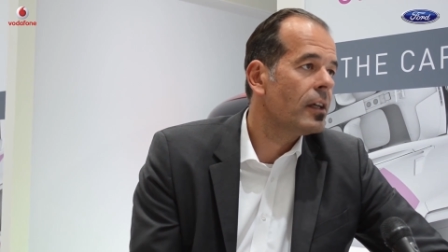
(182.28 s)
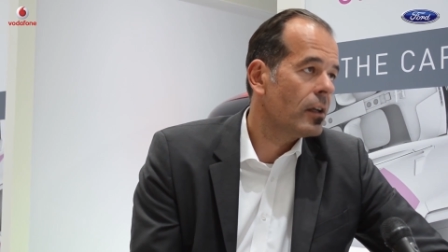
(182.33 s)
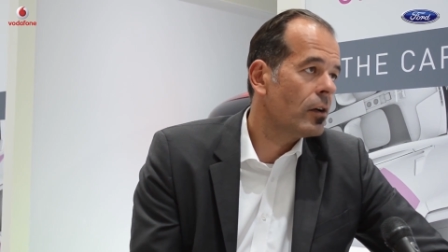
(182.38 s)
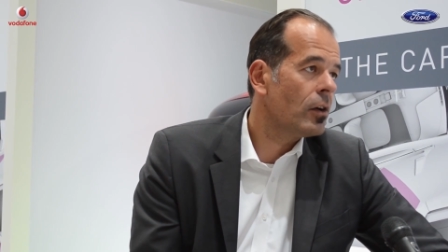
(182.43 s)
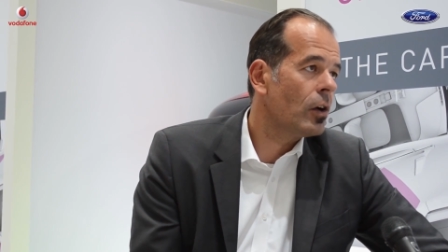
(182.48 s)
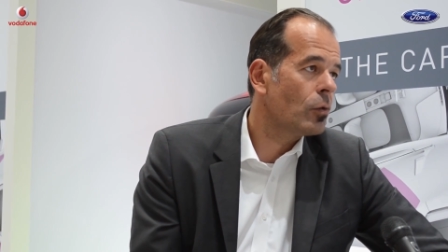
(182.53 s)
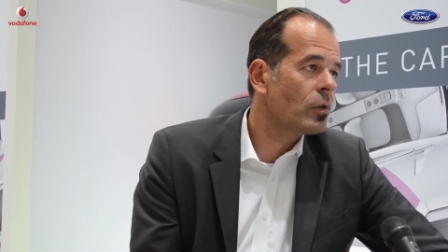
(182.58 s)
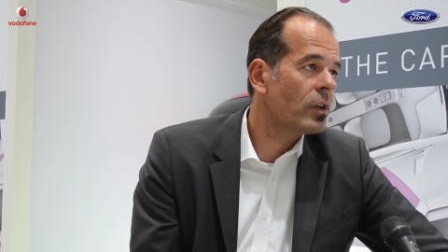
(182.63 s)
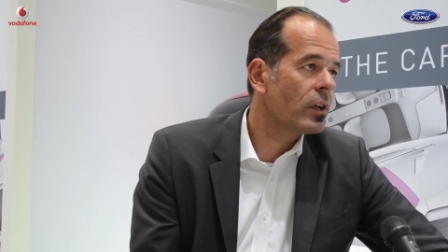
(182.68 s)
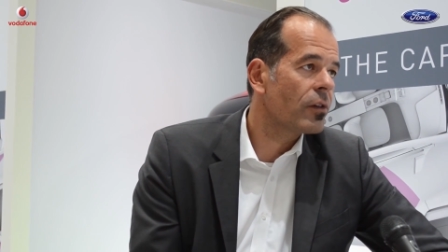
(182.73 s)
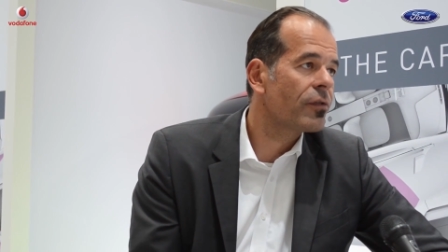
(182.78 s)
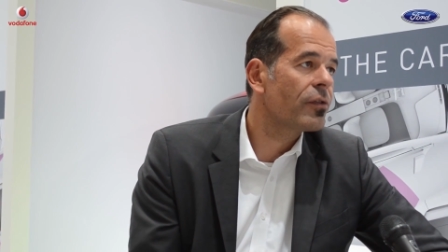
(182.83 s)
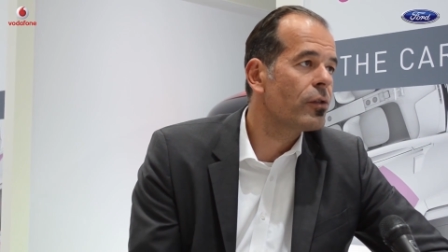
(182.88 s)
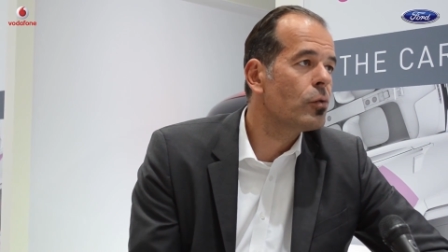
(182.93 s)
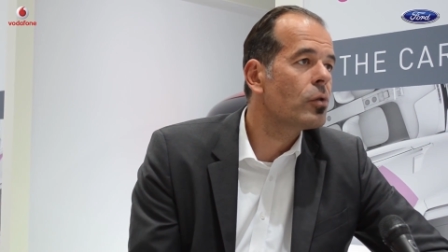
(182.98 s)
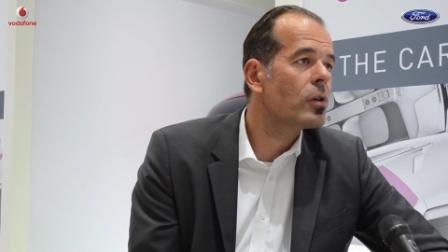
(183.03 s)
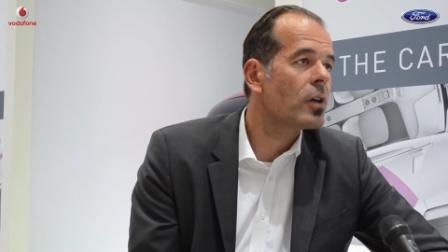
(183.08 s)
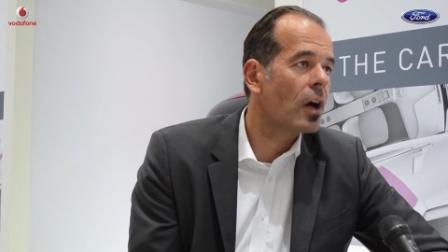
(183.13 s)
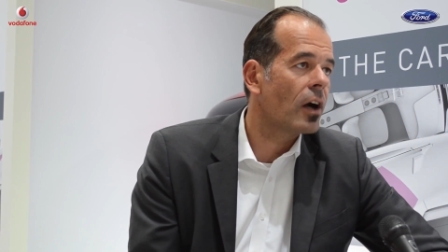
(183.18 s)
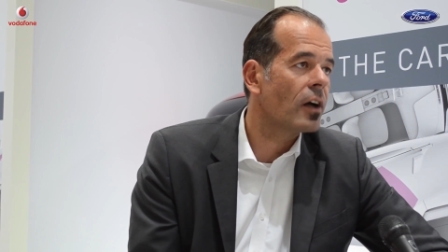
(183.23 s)
only a few
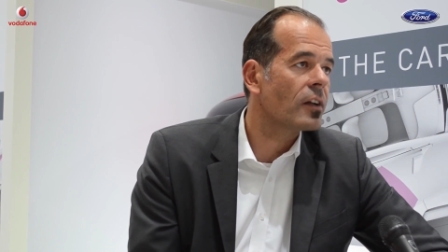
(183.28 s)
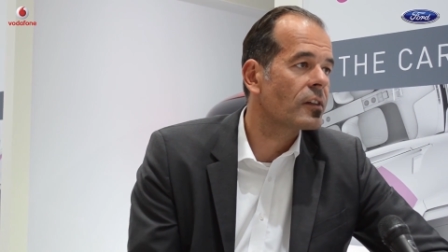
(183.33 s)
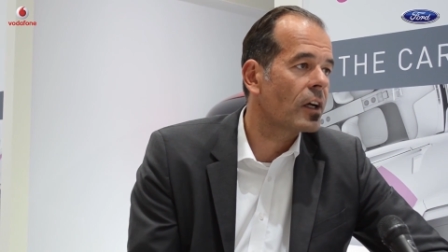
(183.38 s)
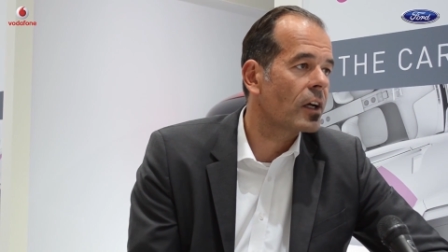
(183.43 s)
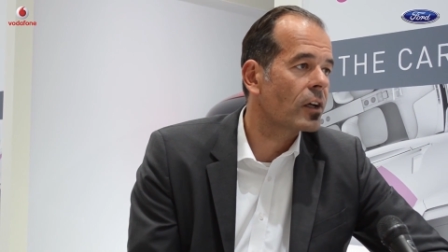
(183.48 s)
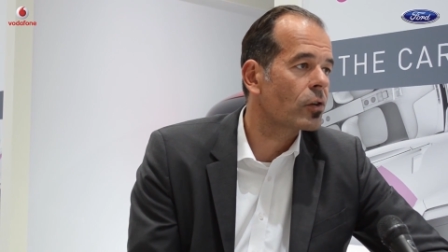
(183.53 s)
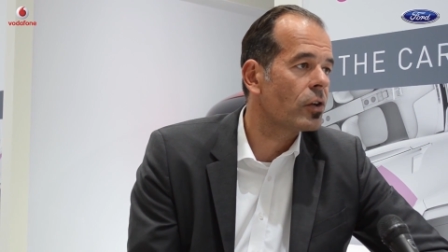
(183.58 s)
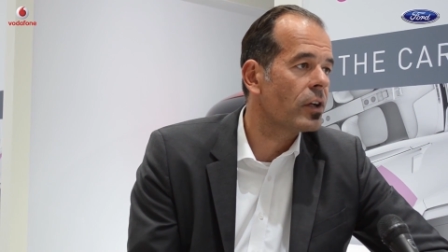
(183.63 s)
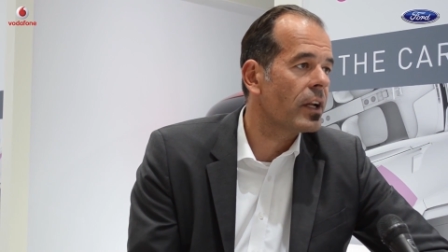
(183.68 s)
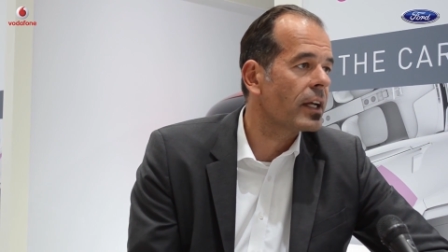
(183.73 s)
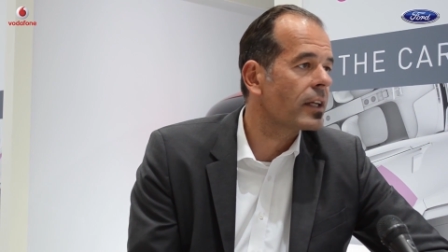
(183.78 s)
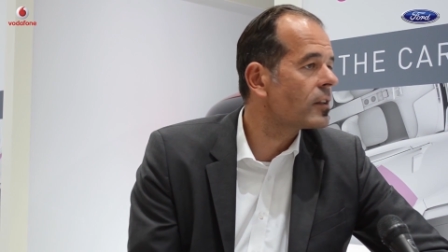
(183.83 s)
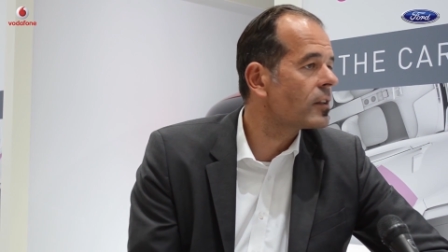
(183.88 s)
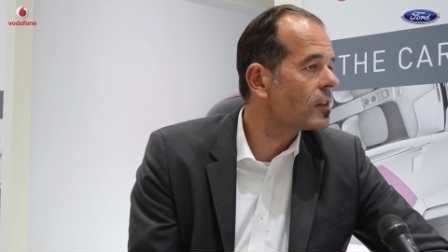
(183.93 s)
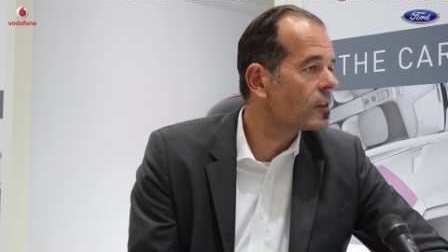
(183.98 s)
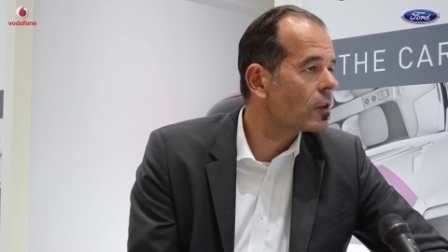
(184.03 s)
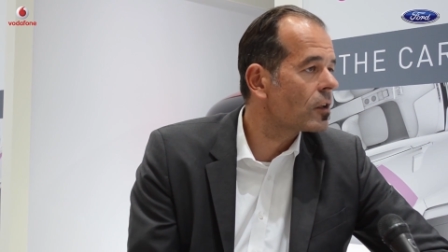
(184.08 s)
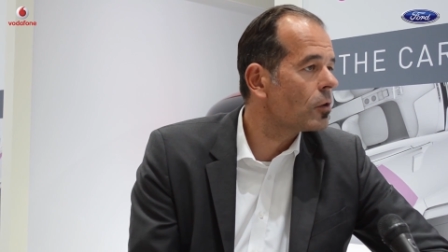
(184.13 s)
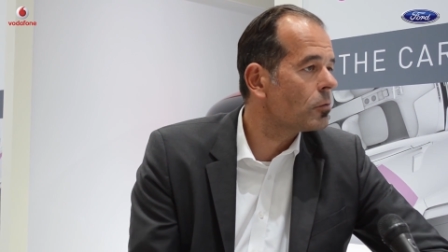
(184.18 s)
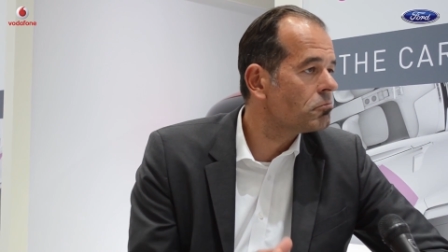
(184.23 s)
cars are connected,
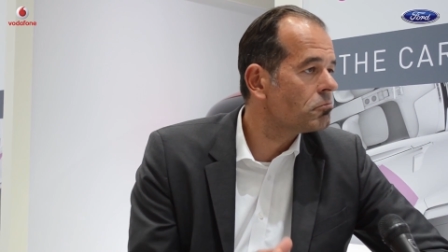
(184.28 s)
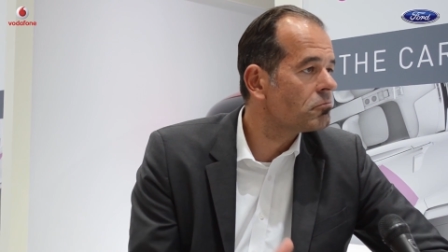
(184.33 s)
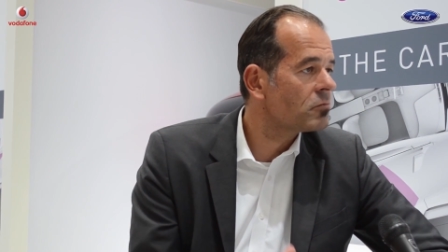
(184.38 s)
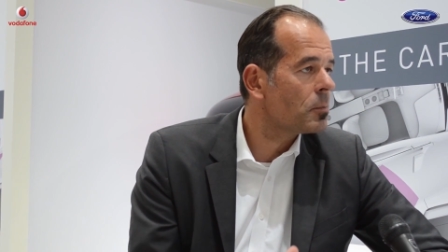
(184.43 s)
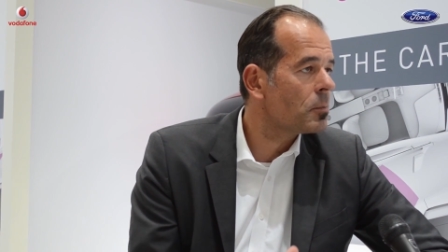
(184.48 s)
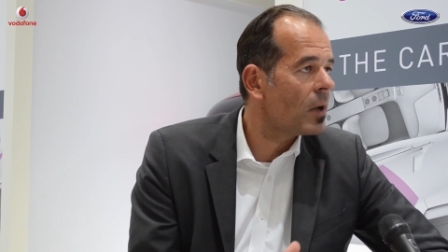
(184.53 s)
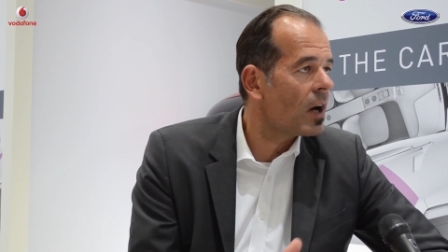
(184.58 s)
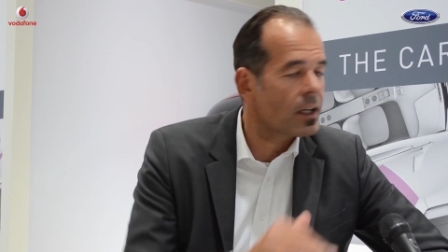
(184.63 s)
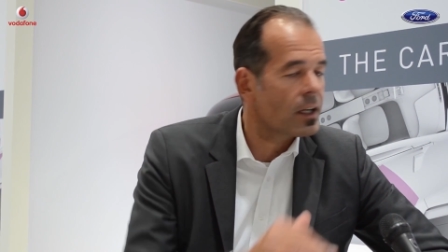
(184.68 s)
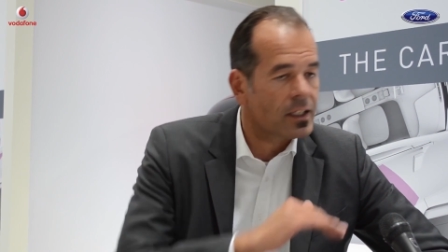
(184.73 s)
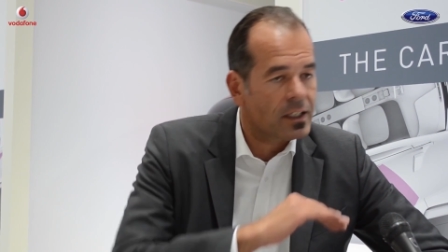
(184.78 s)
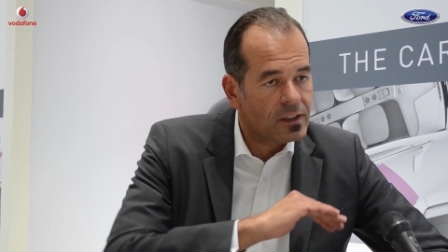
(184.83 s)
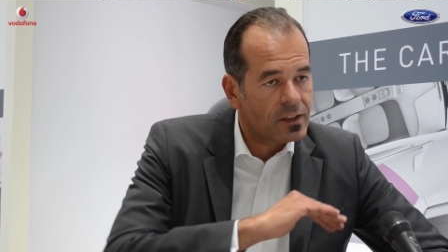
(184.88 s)
so the market